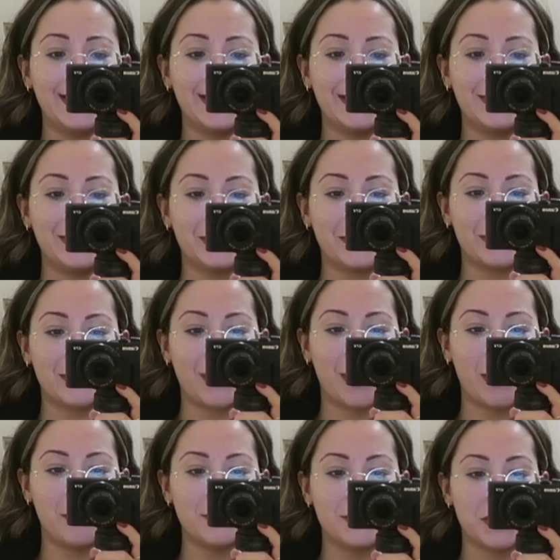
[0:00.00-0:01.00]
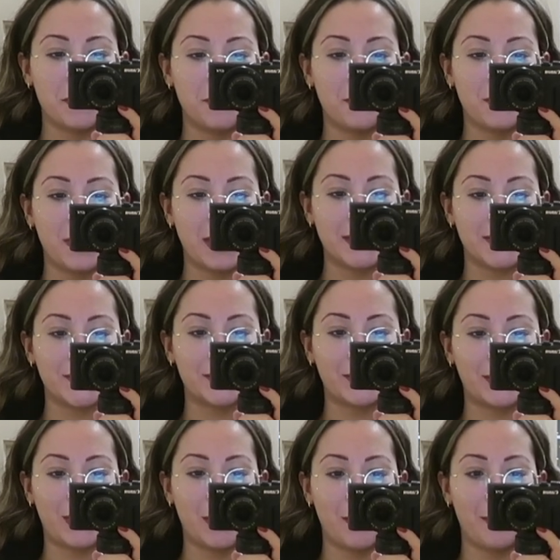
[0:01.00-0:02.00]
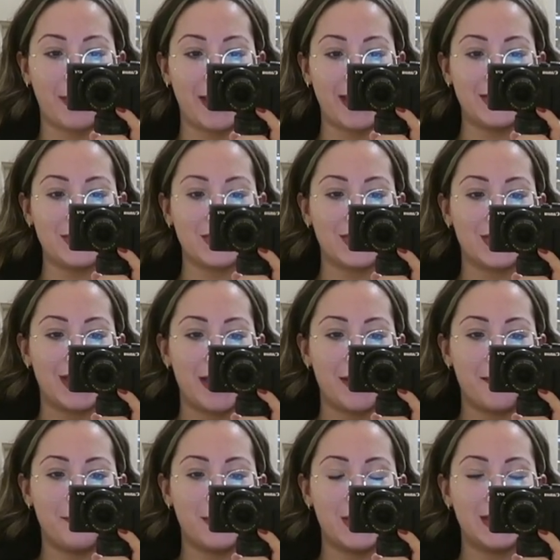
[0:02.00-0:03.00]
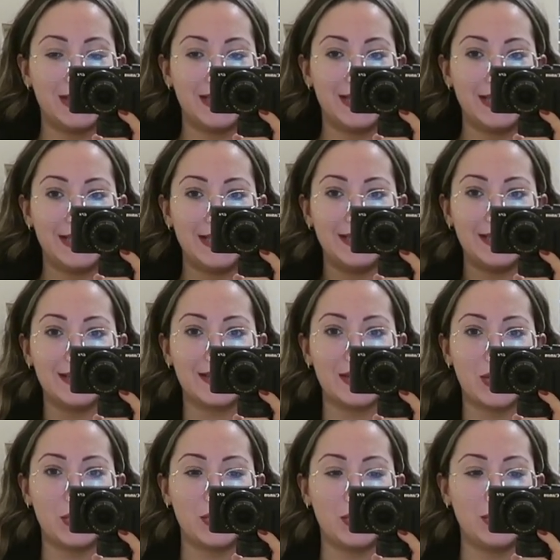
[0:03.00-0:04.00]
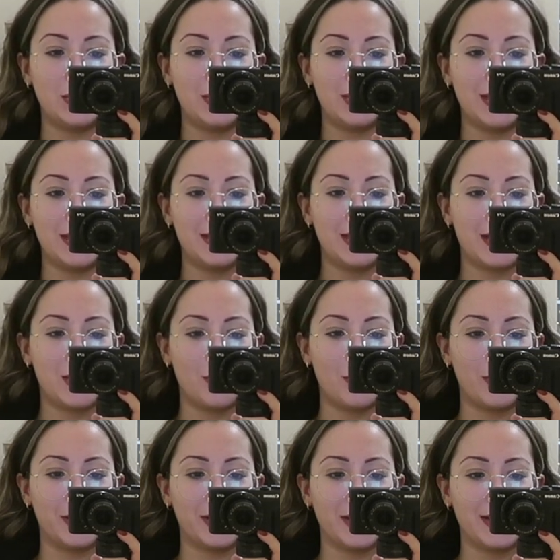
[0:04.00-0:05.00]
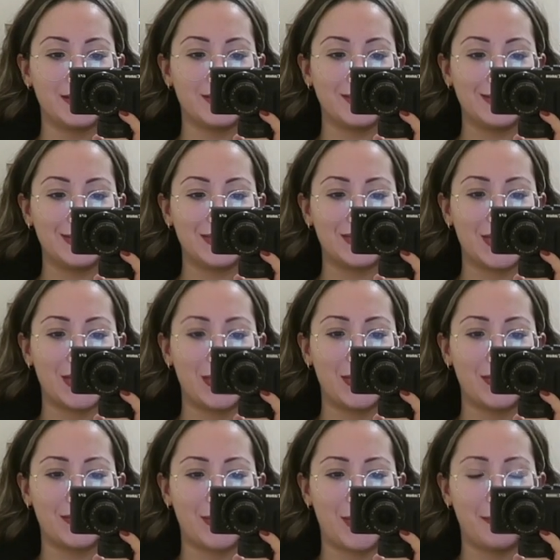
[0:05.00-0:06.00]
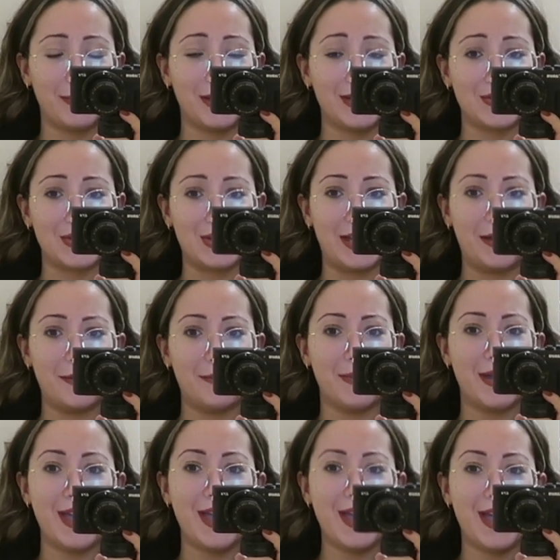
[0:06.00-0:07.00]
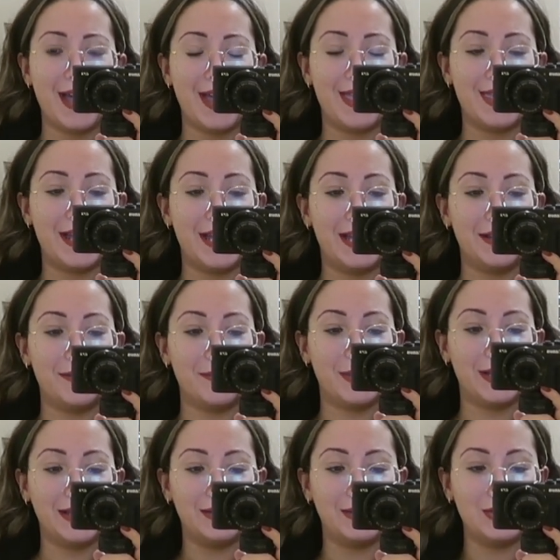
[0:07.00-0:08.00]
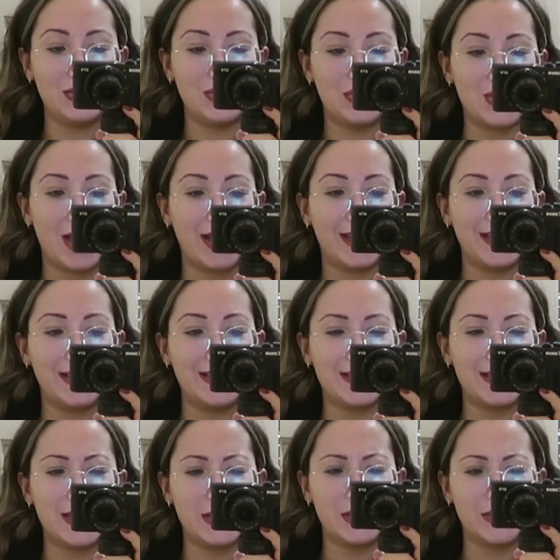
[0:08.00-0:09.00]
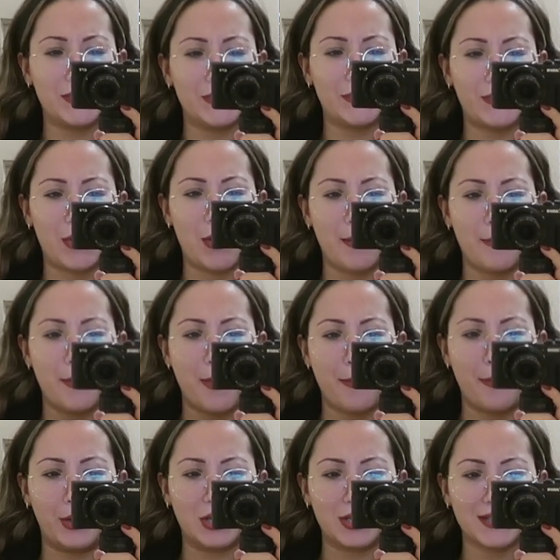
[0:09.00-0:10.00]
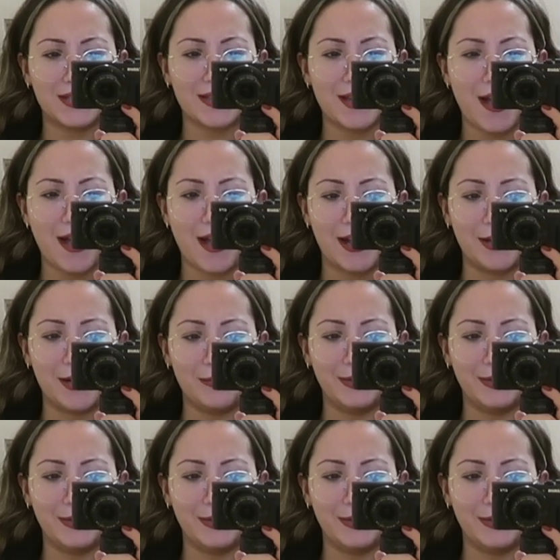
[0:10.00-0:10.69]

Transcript: little crop top is from H&M. This hoodie that I'm wearing is also from H&M. And then my little jacket is from Bershka, I